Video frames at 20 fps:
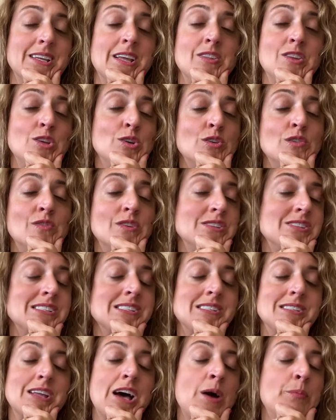And the universe
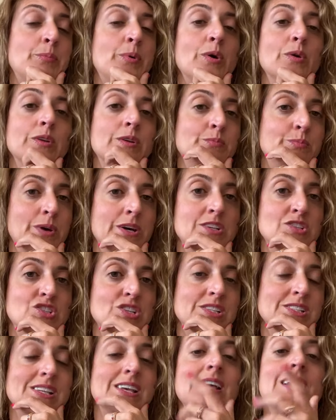is not pulling
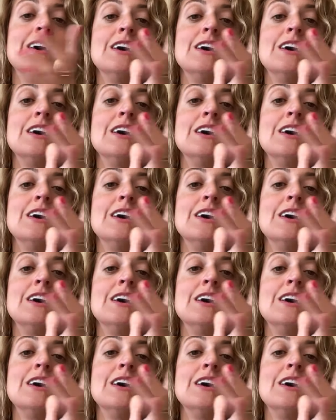punches.